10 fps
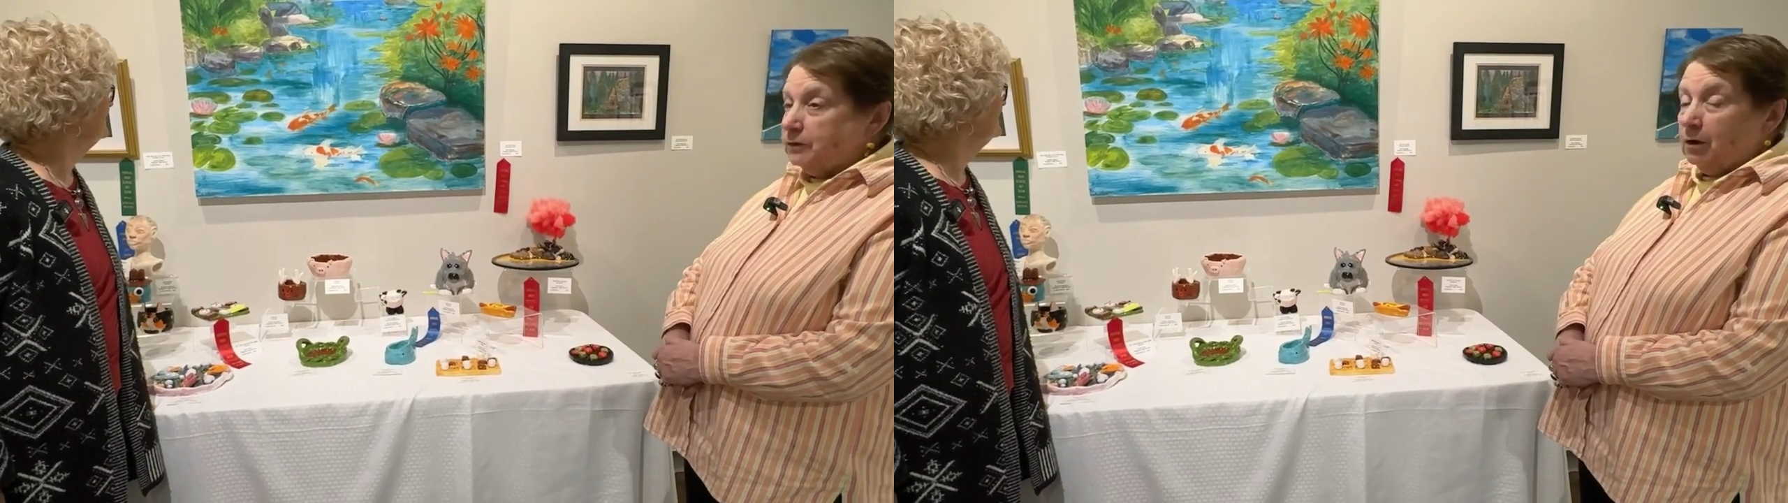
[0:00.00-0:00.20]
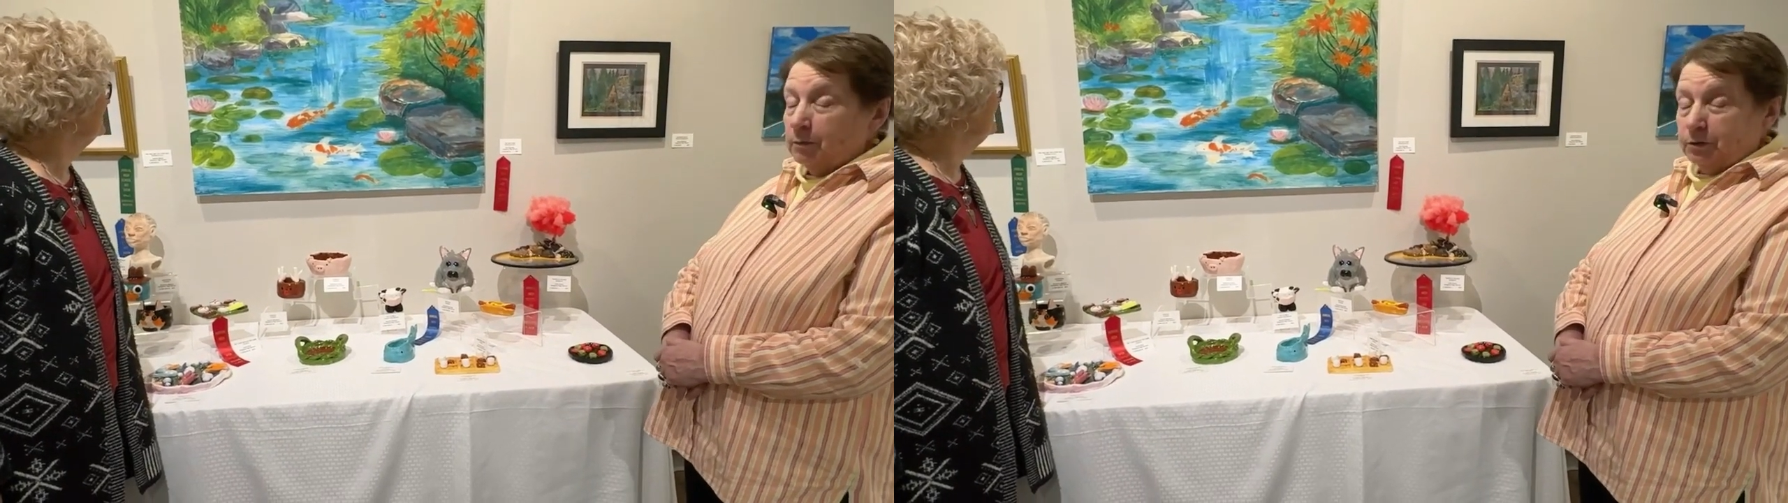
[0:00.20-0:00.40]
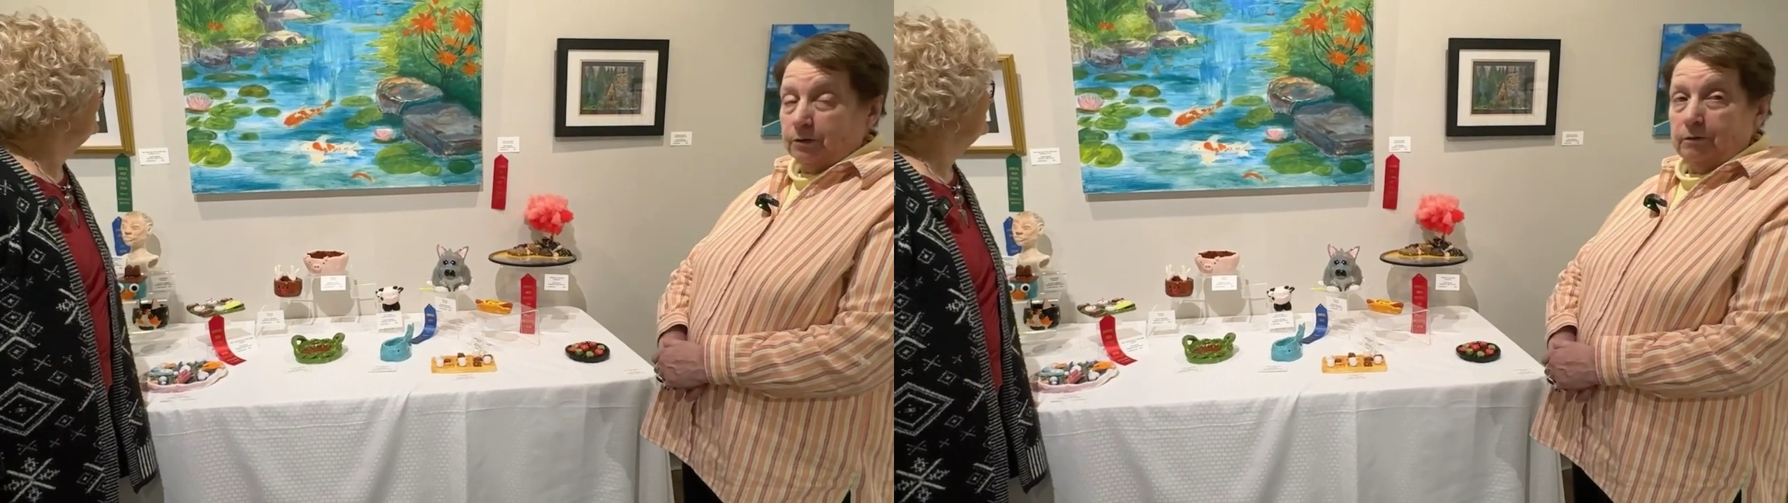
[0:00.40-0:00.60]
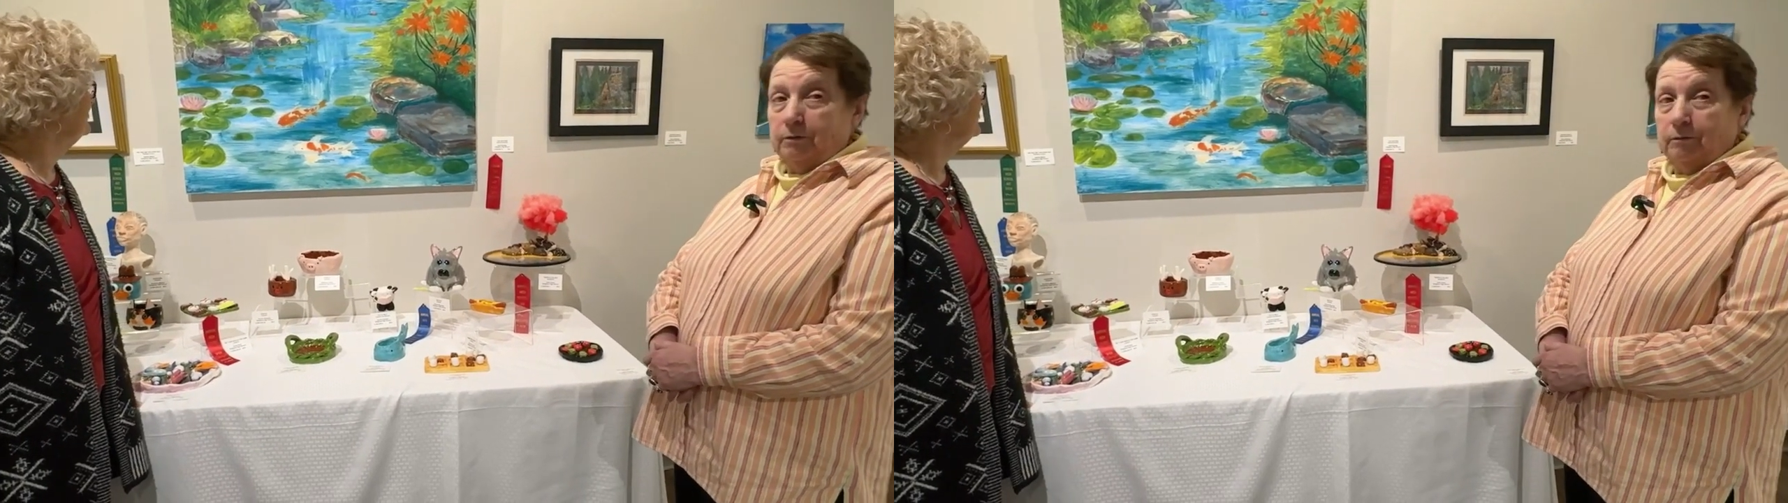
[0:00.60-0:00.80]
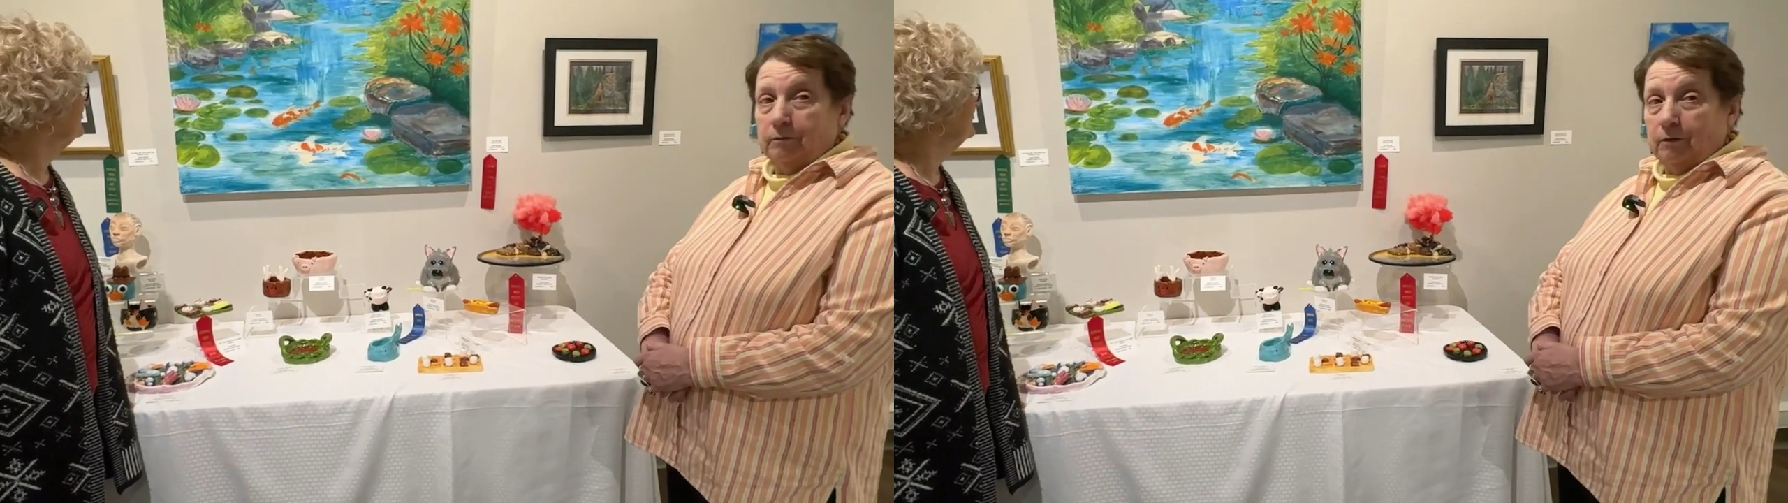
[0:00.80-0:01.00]
sculpture
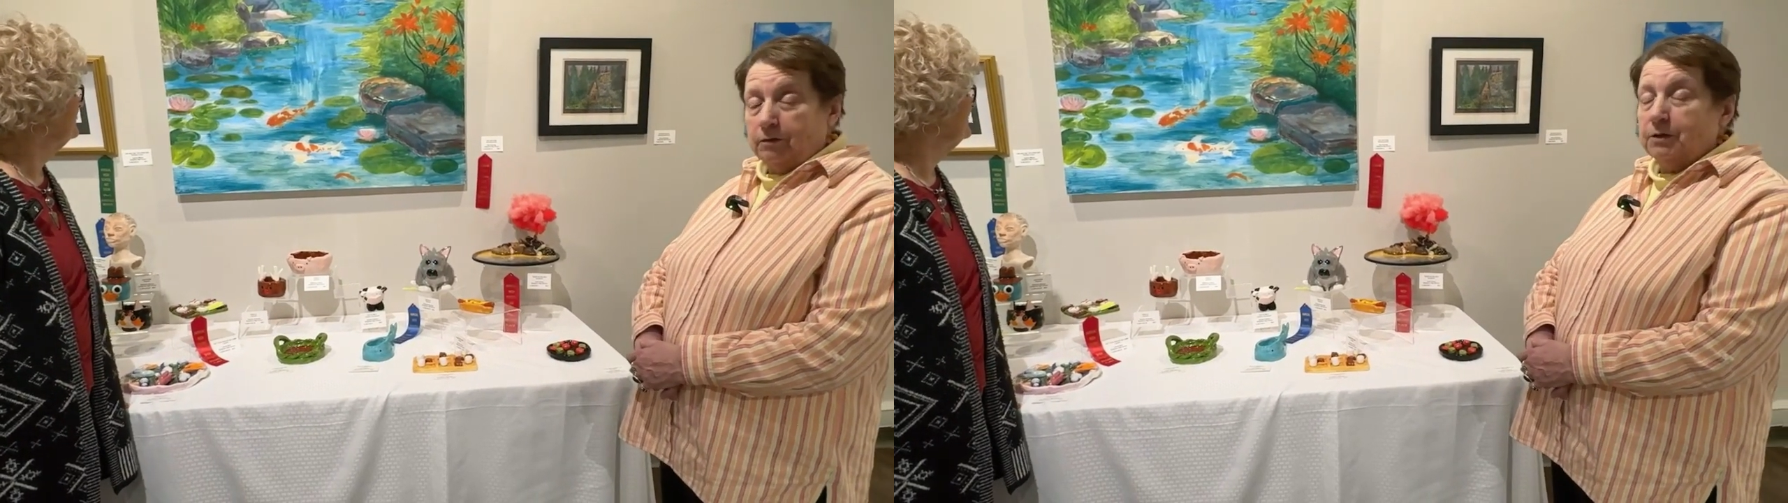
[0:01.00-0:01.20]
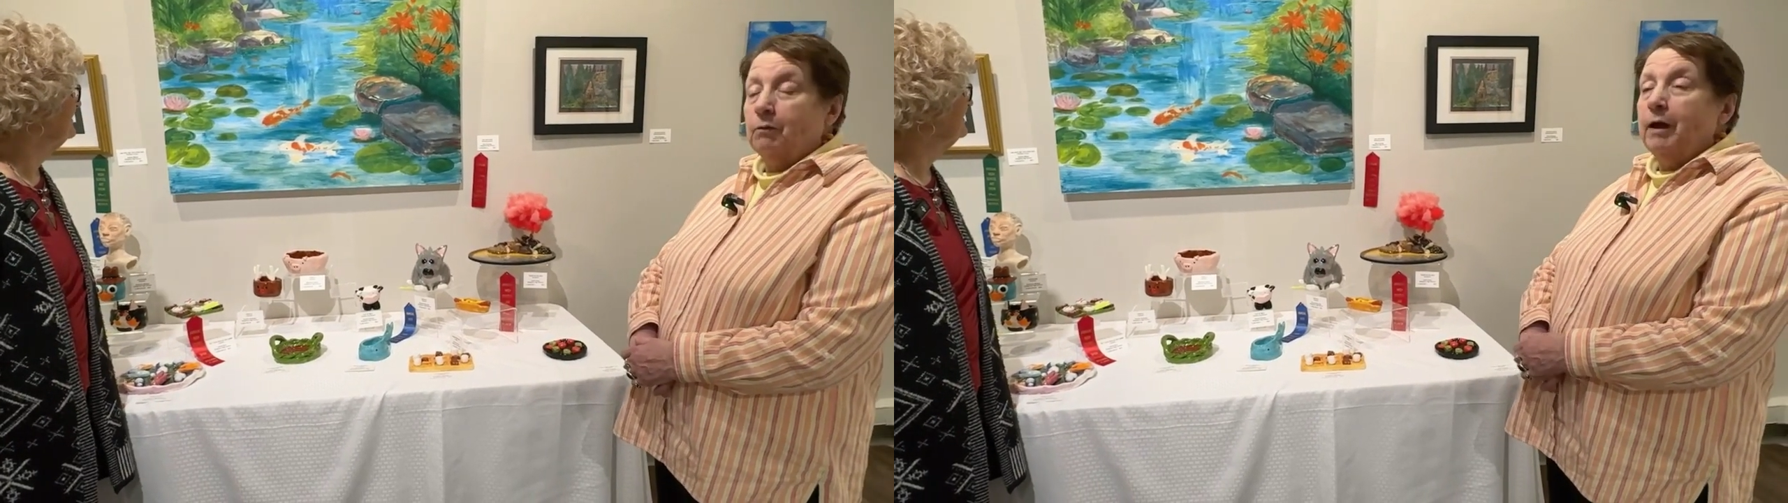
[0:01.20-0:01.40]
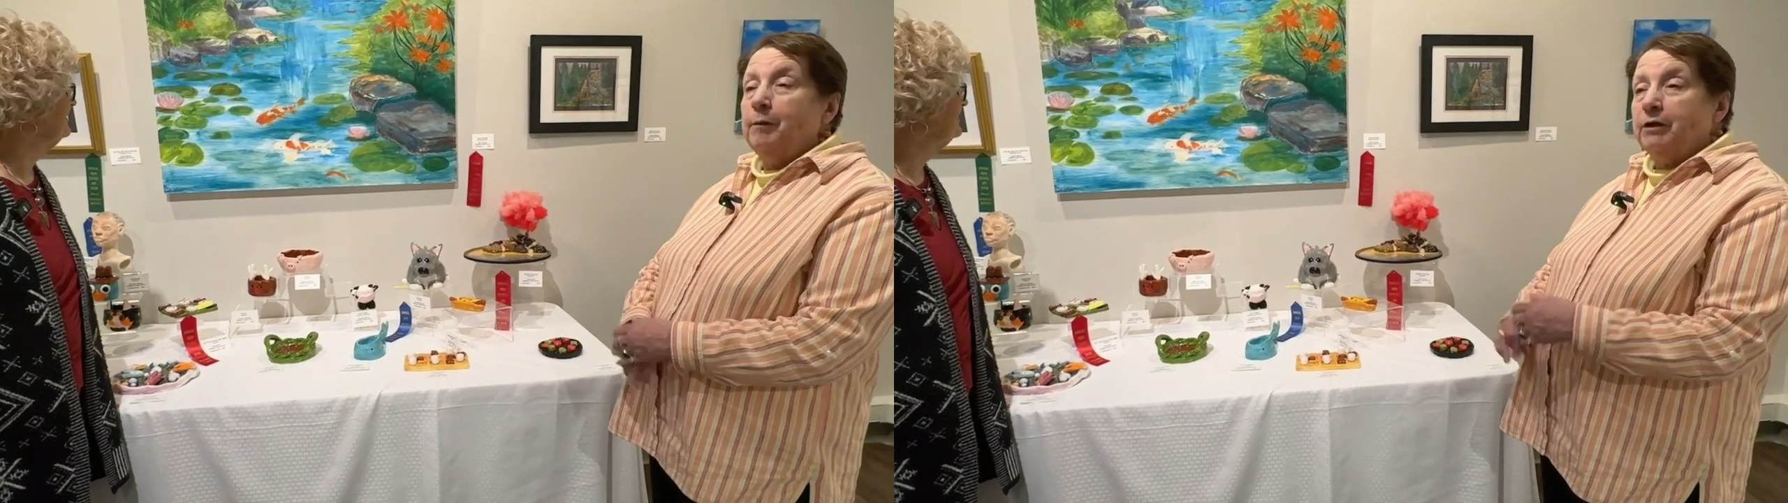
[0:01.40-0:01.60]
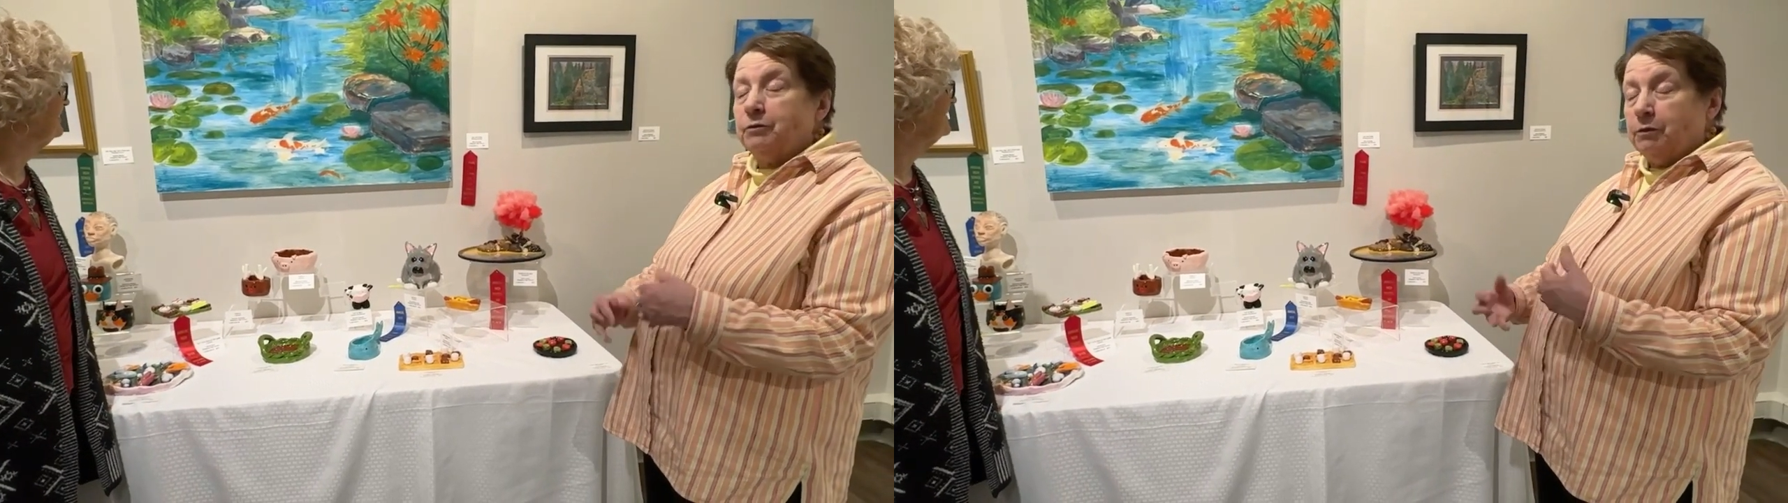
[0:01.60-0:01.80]
or ceramics,